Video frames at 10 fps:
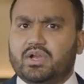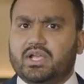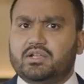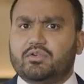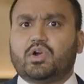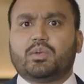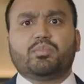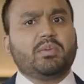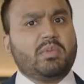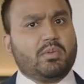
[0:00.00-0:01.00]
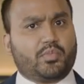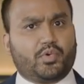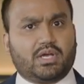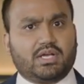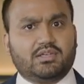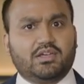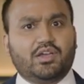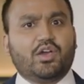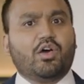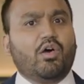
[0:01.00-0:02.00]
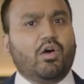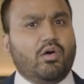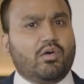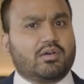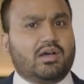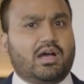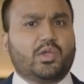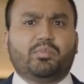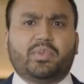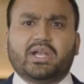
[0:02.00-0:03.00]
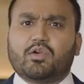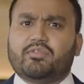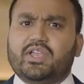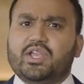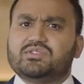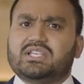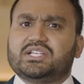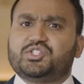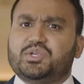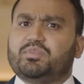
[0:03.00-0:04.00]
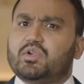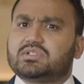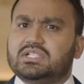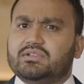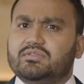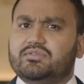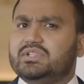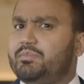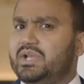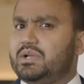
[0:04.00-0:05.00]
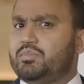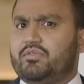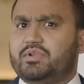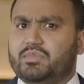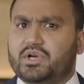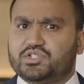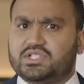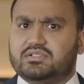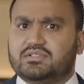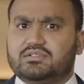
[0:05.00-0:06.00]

rate for a premium product? Or are you better off using a cheaper alternative with a better profit margin?